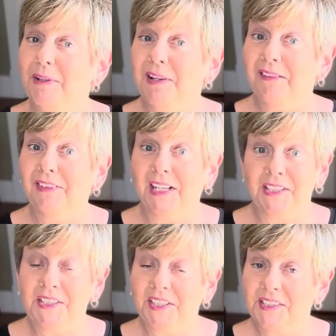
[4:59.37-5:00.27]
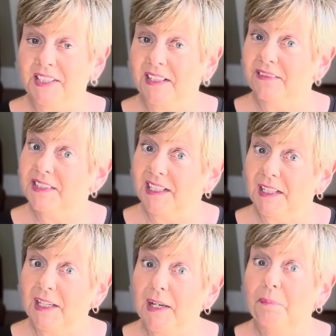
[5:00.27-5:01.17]
you have lawn chairs that have
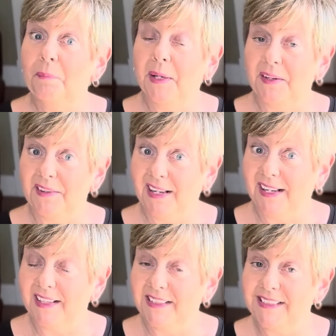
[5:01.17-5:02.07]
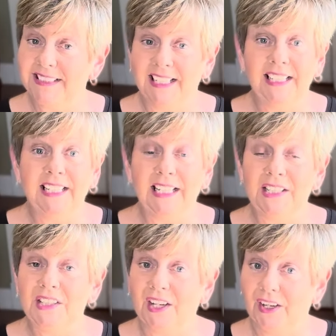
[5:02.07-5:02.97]
seen better days and need
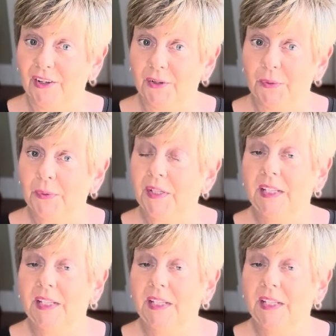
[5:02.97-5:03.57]
to go.